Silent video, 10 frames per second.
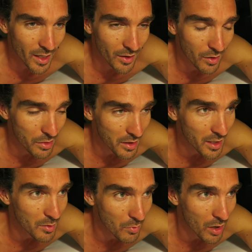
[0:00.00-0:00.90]
And I
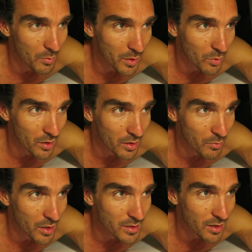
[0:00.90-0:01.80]
think it might be one of
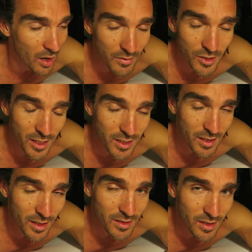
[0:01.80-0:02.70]
the most
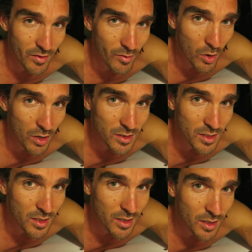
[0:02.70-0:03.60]
life-changing things I've ever
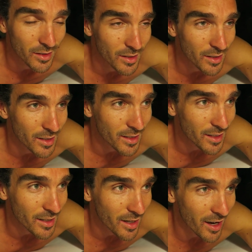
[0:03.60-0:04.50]
watched.
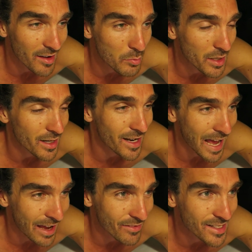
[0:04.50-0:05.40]
I've been an
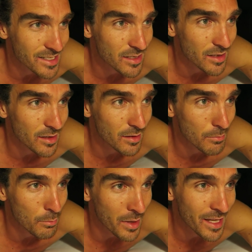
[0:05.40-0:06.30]
avid
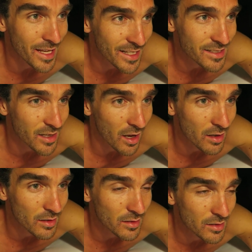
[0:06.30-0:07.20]
meat eater.